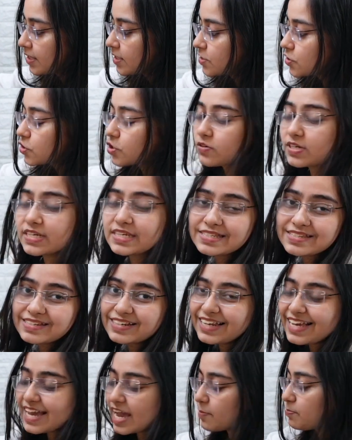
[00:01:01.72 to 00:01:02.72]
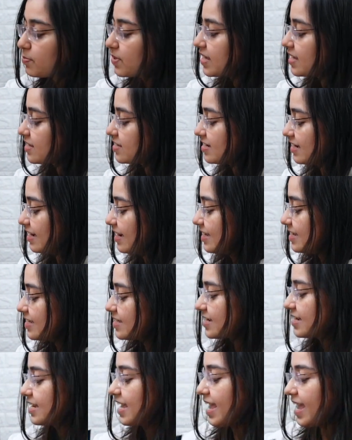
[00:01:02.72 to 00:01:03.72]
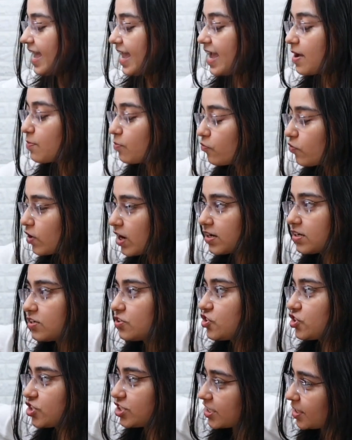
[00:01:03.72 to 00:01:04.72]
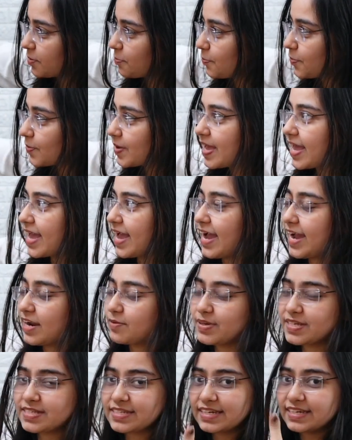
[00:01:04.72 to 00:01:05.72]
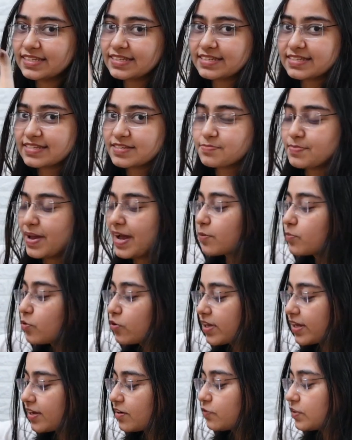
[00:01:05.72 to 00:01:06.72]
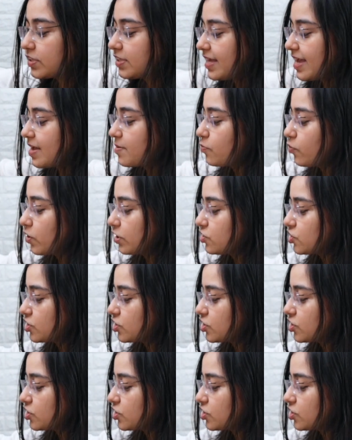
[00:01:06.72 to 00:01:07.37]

So recently, Apple has released M1 chip. And basically, this is MacBook Air with the M1